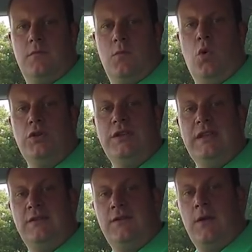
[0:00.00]
What you
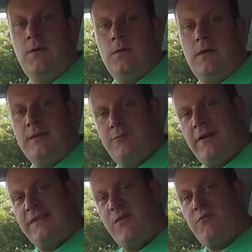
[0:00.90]
need to do is
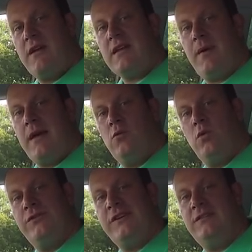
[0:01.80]
press the brake pedal
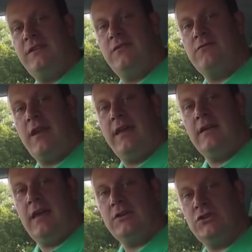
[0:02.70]
once the engine's running.
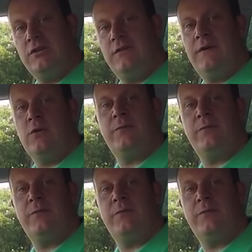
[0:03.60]
It shouldn't feel